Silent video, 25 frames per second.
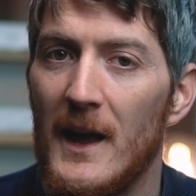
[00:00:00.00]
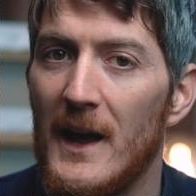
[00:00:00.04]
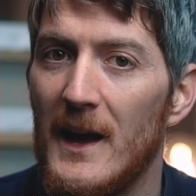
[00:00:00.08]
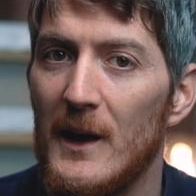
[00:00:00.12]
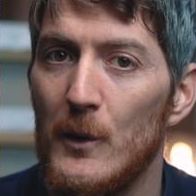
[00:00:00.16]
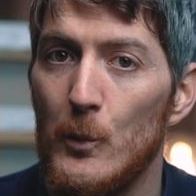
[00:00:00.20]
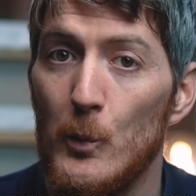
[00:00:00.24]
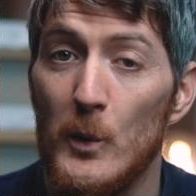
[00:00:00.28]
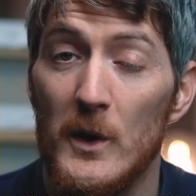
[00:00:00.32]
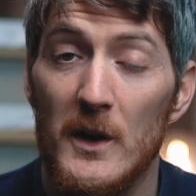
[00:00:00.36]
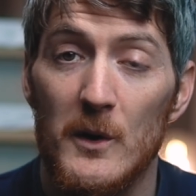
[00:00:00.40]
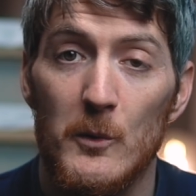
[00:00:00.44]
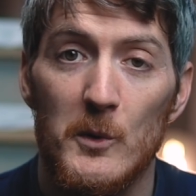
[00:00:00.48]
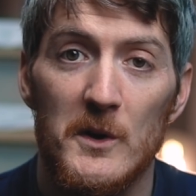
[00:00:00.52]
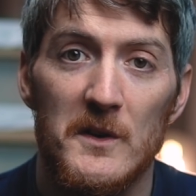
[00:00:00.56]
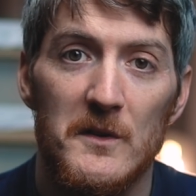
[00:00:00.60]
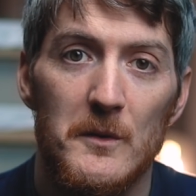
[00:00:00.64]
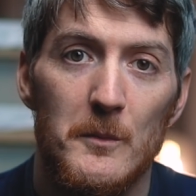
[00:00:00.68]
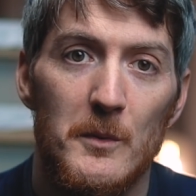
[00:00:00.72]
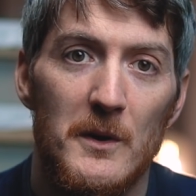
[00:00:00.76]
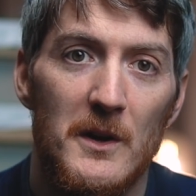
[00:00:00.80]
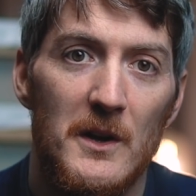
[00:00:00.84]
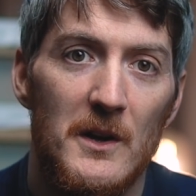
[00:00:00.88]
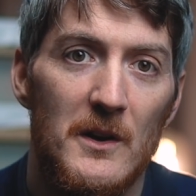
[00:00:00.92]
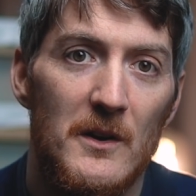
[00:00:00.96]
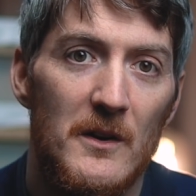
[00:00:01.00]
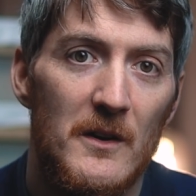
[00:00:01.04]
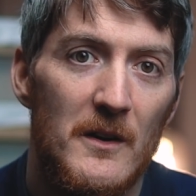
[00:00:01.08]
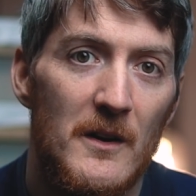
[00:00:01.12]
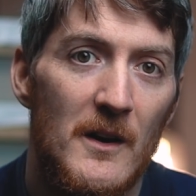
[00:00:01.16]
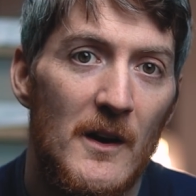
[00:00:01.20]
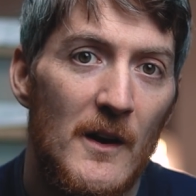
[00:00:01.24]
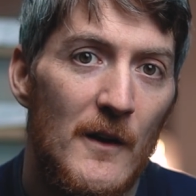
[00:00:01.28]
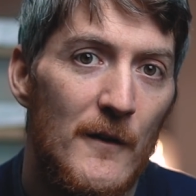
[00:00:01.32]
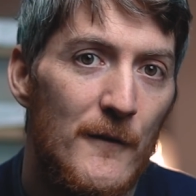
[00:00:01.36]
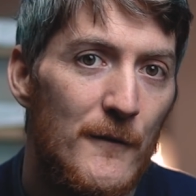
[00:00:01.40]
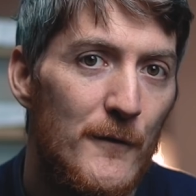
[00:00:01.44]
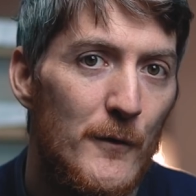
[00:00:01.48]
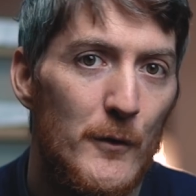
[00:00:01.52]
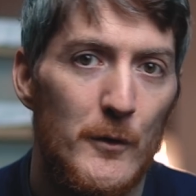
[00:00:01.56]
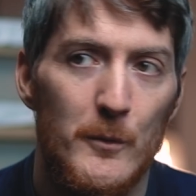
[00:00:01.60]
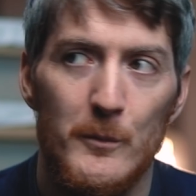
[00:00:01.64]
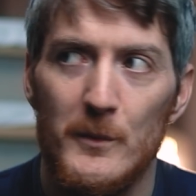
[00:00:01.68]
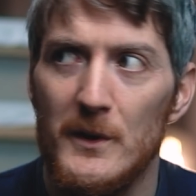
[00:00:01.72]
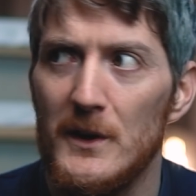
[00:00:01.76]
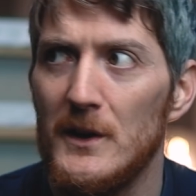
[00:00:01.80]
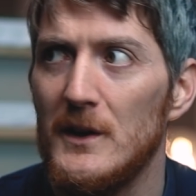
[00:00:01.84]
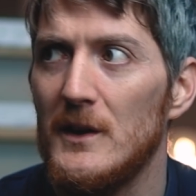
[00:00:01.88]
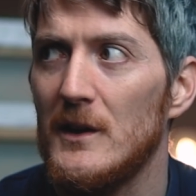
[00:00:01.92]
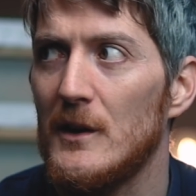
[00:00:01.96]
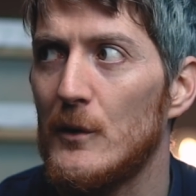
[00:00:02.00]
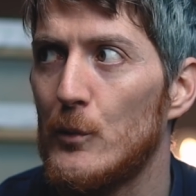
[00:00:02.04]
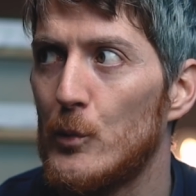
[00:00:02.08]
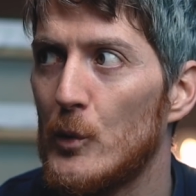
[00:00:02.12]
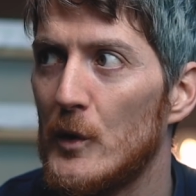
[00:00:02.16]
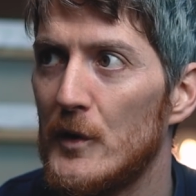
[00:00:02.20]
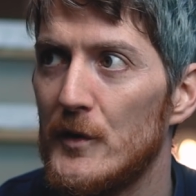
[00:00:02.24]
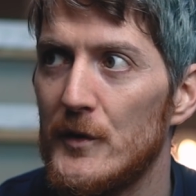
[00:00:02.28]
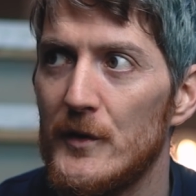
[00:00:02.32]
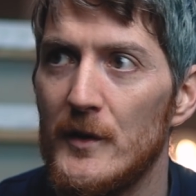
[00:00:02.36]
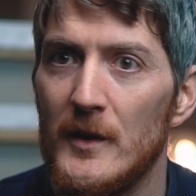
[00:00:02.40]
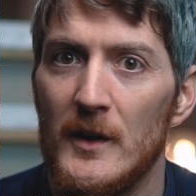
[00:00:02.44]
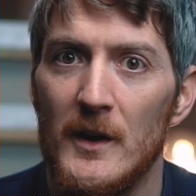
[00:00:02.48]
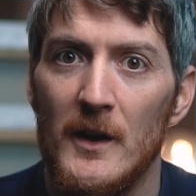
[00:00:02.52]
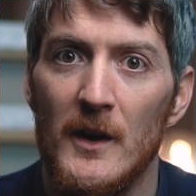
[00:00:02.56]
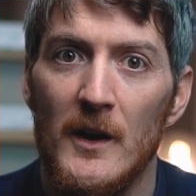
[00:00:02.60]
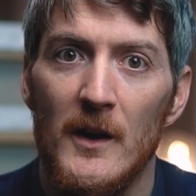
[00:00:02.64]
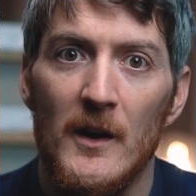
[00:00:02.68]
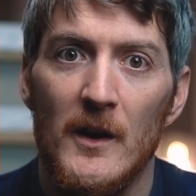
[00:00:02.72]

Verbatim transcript: And when I was a beginner, for me it was